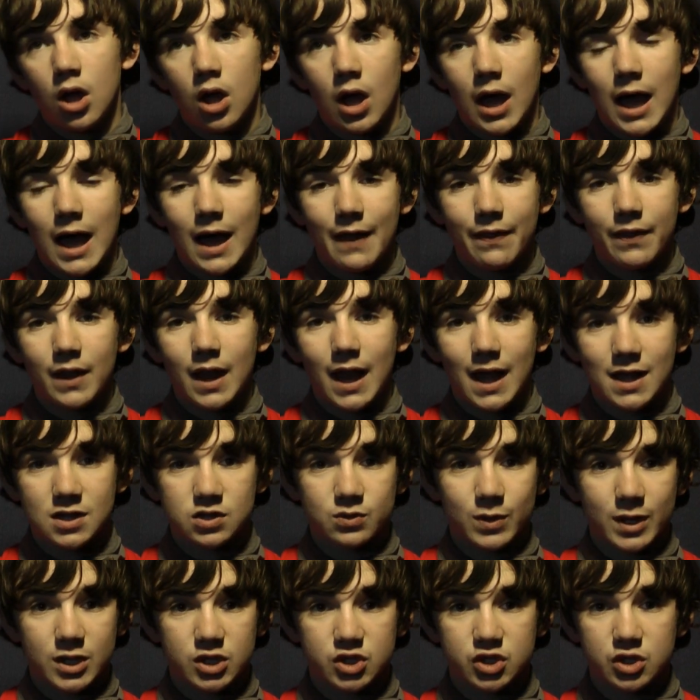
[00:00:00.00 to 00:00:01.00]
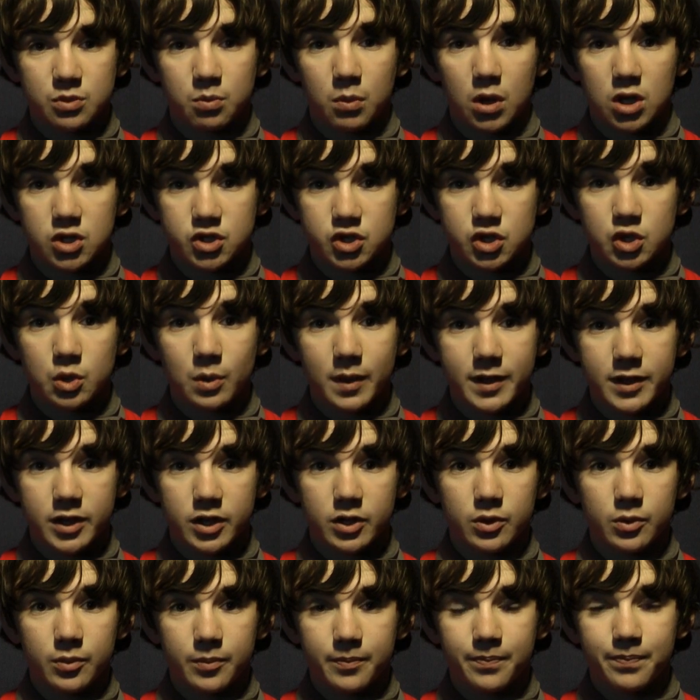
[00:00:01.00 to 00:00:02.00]
And the last question was, who are
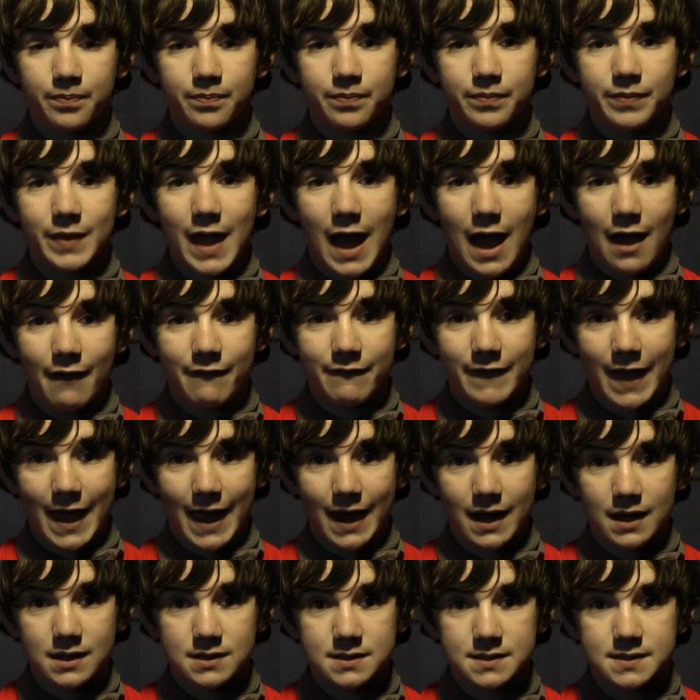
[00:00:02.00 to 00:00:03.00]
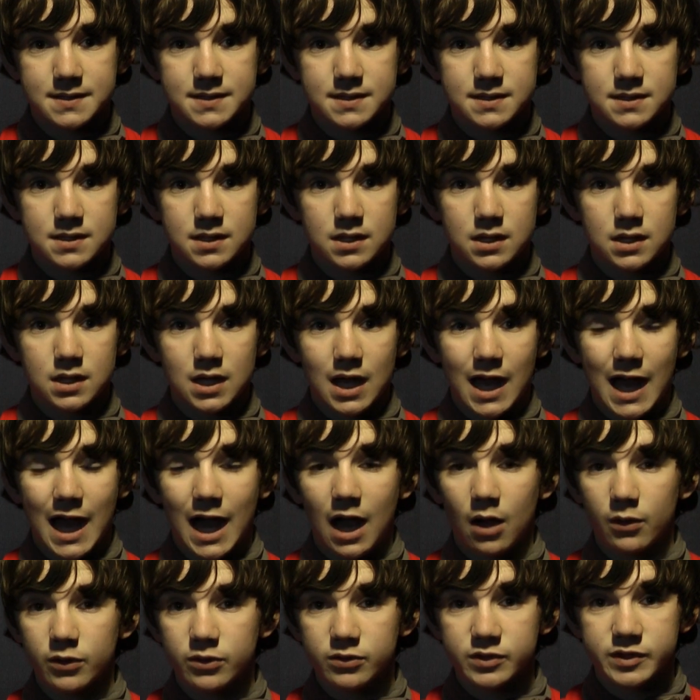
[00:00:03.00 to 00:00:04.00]
you? That affects
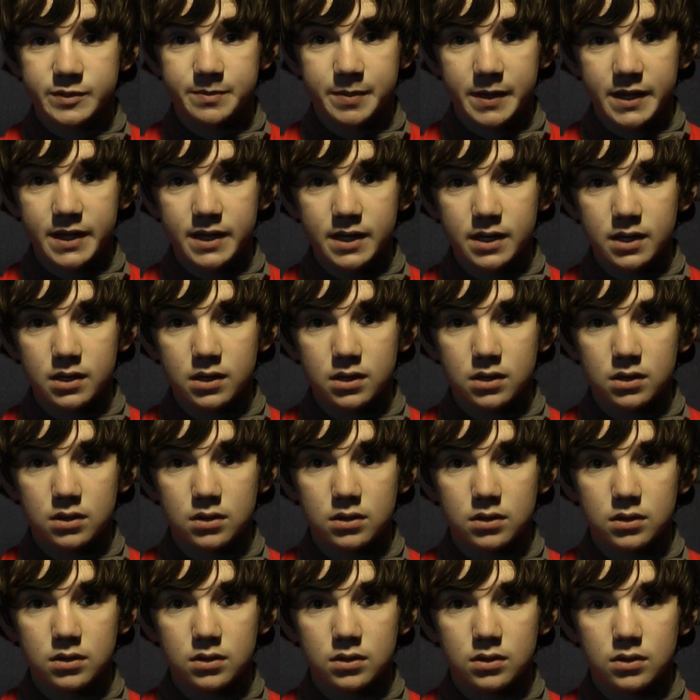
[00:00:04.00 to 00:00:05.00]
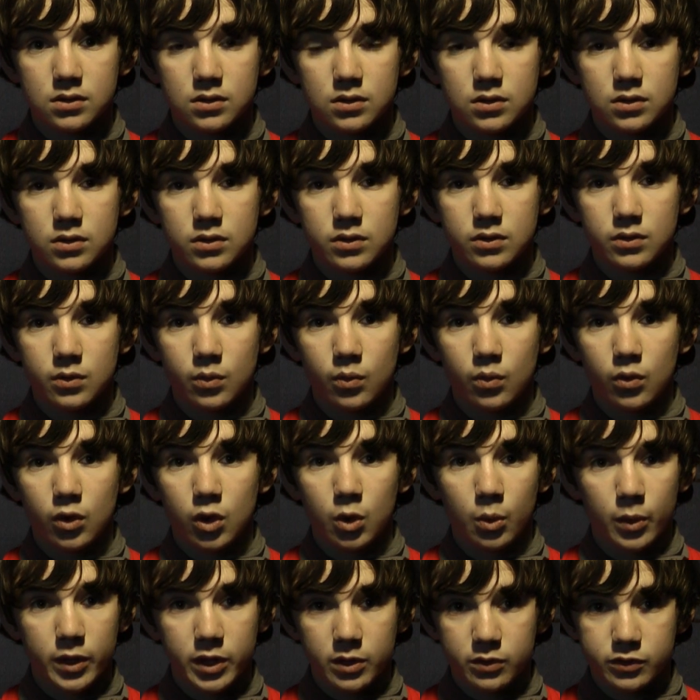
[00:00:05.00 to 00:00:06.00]
how you speak,
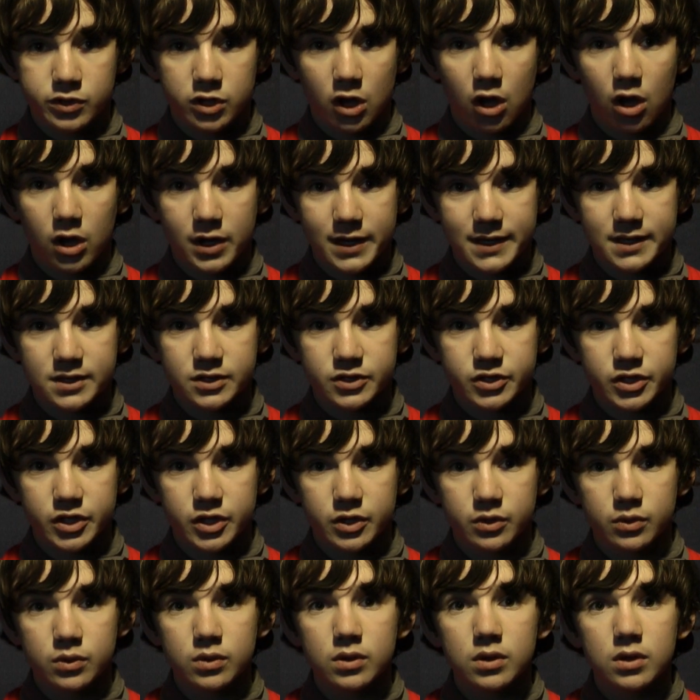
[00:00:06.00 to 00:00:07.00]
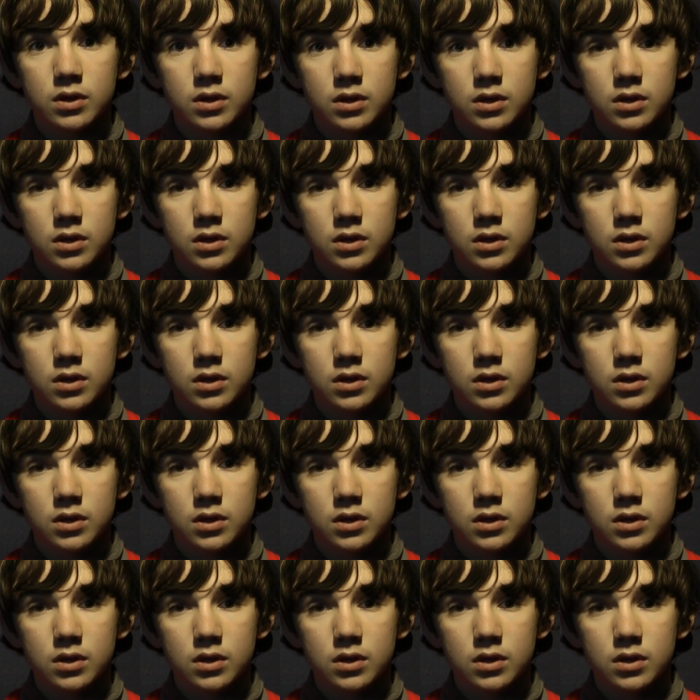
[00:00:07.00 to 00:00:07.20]
who are you talking to,